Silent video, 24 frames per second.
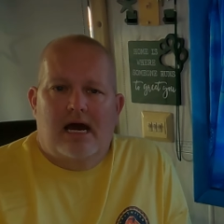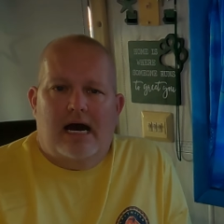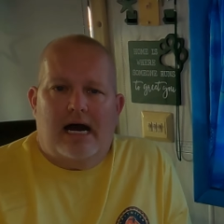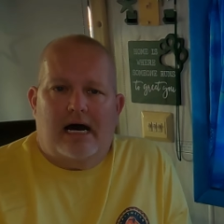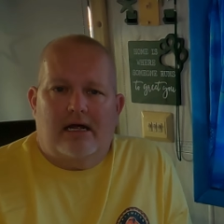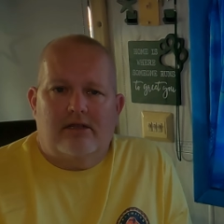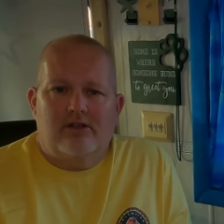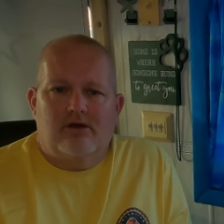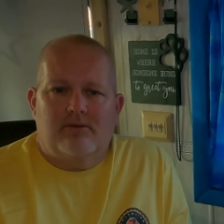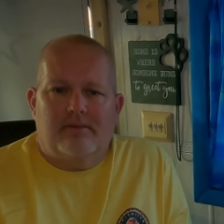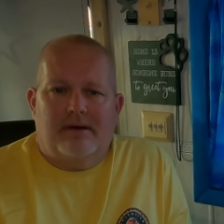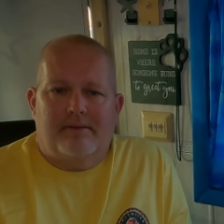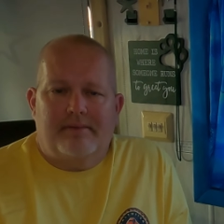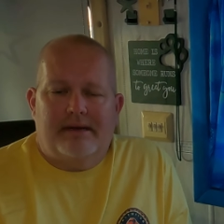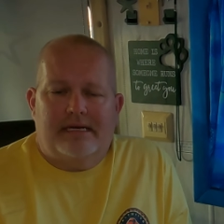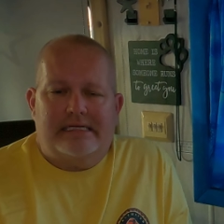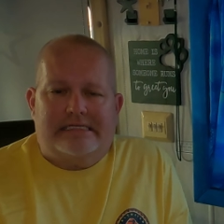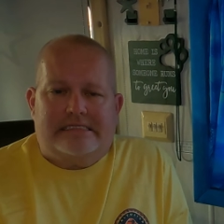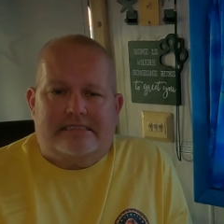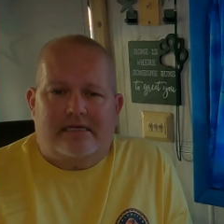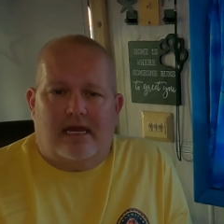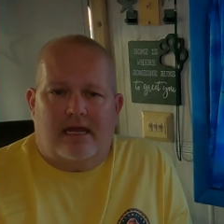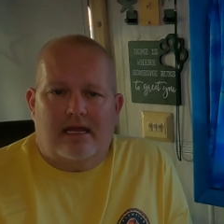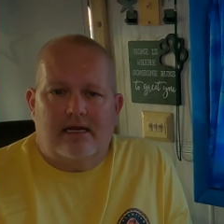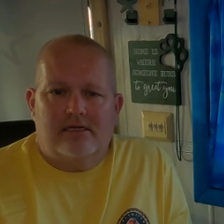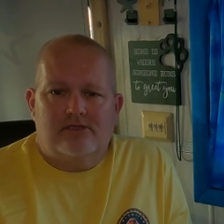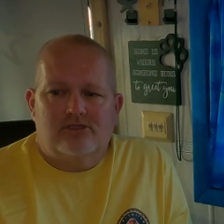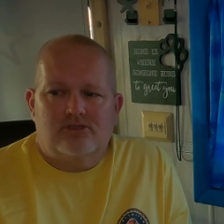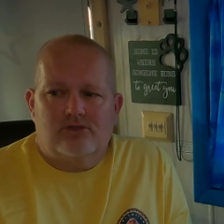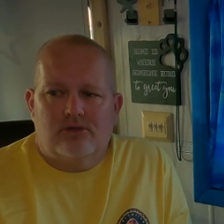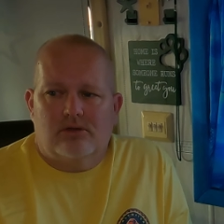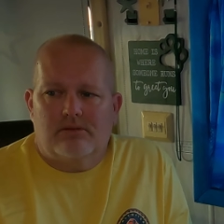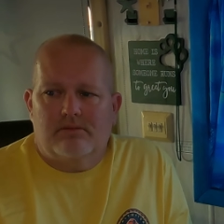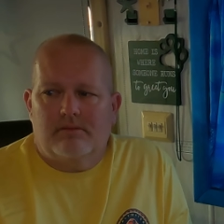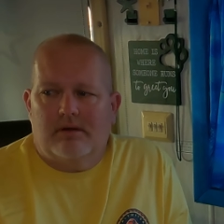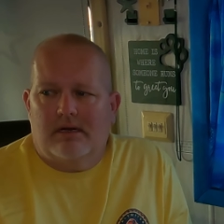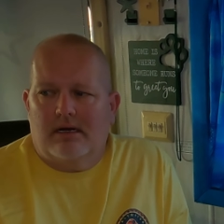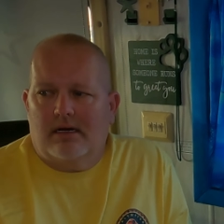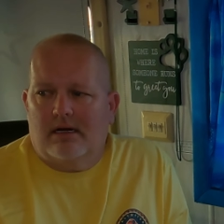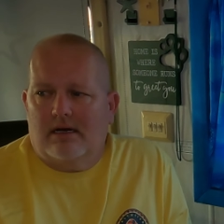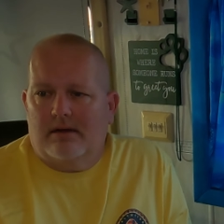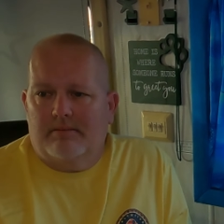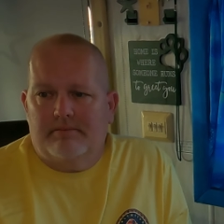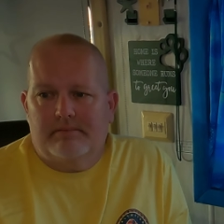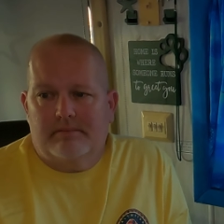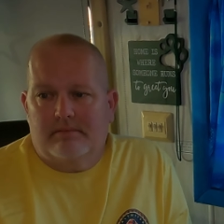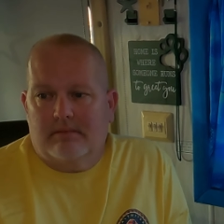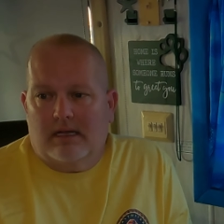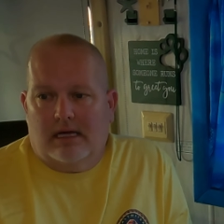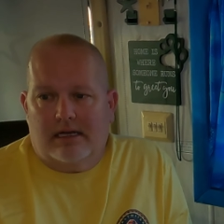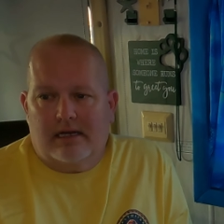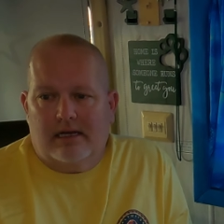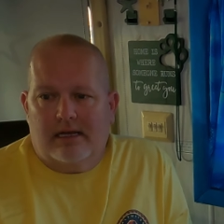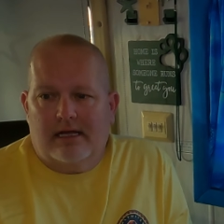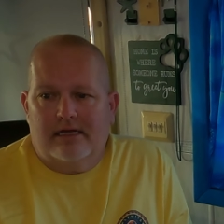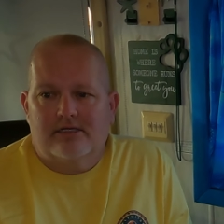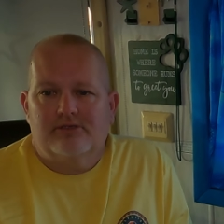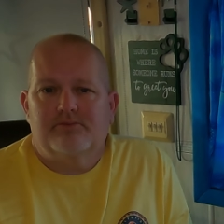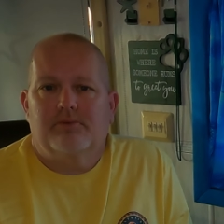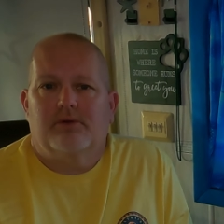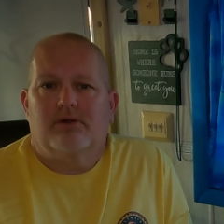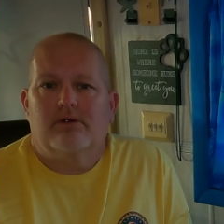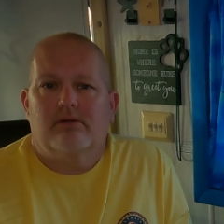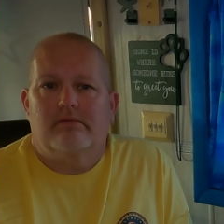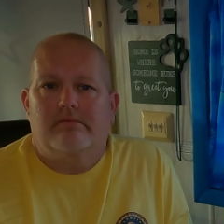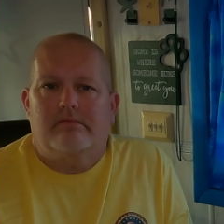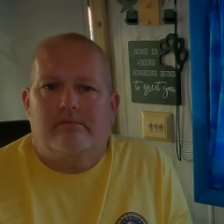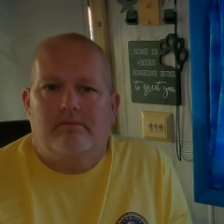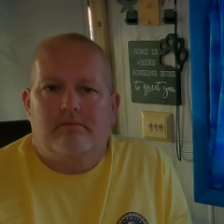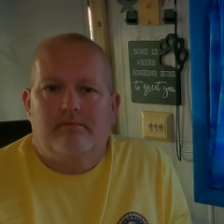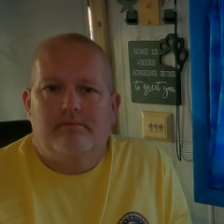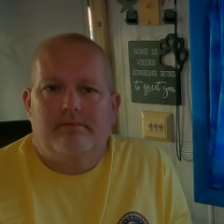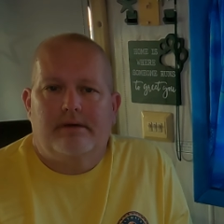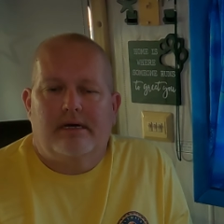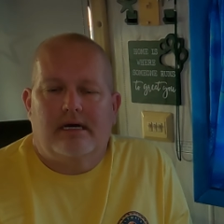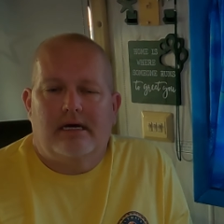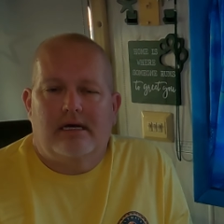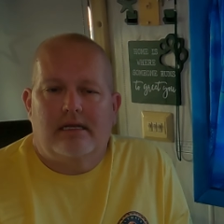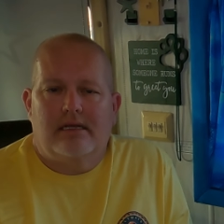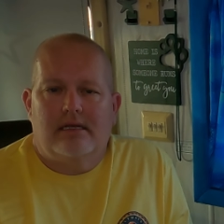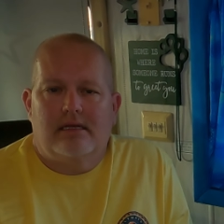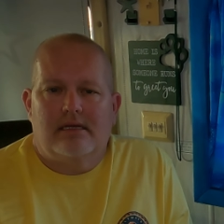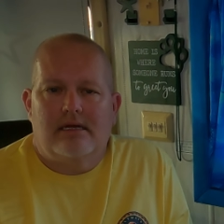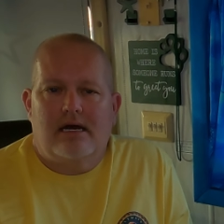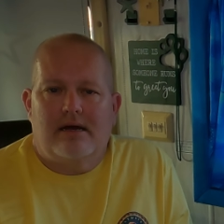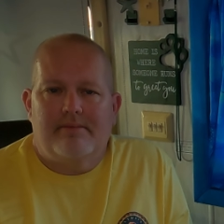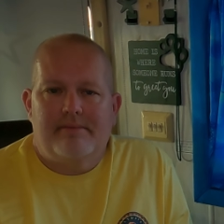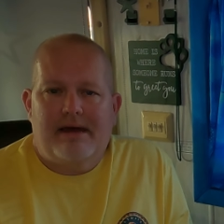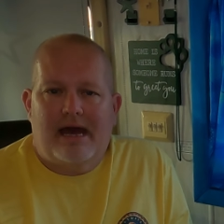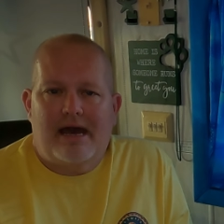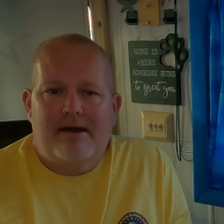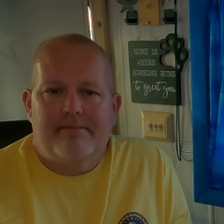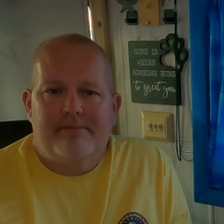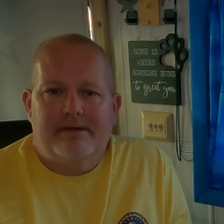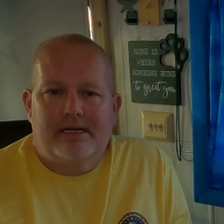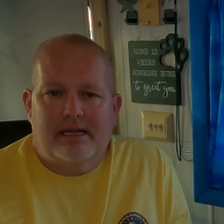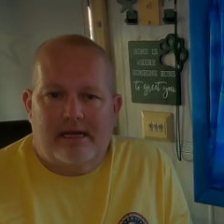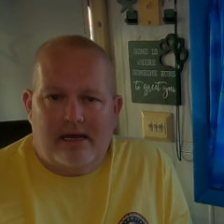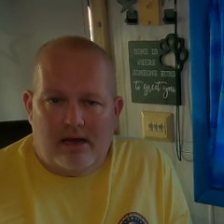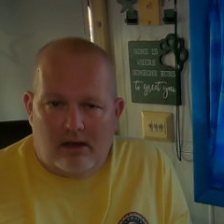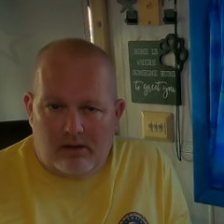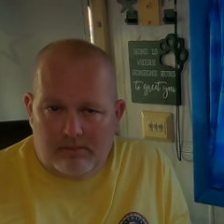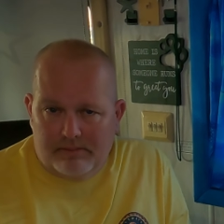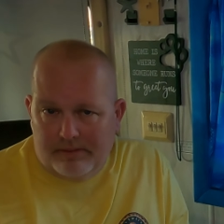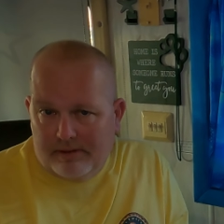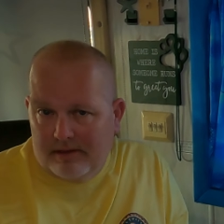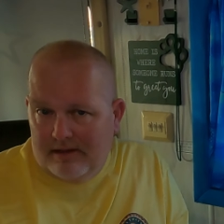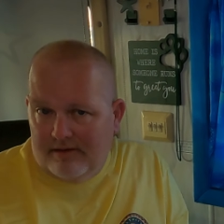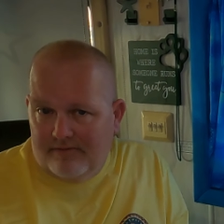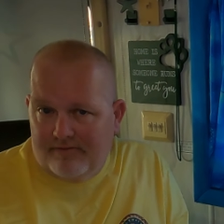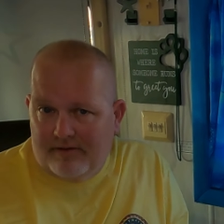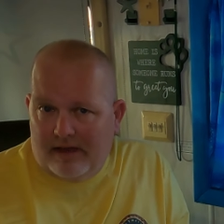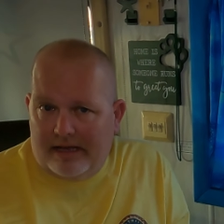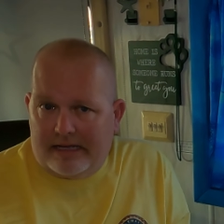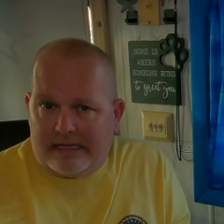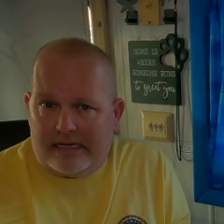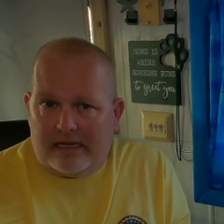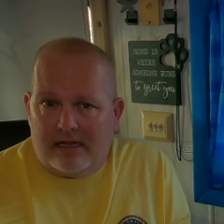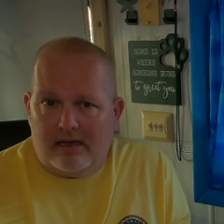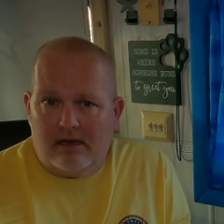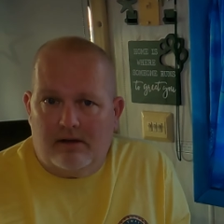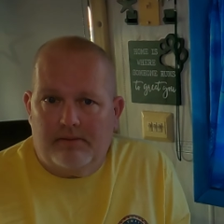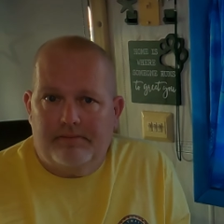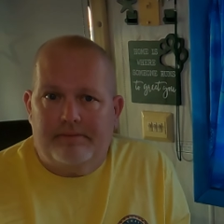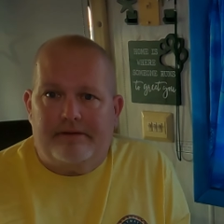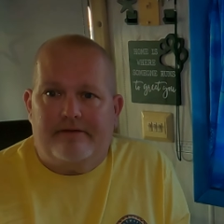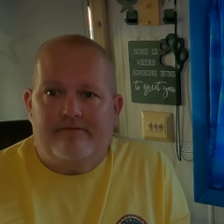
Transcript: I'll do my best to answer them. I'm not an expert, but I'm happy to help if I can help.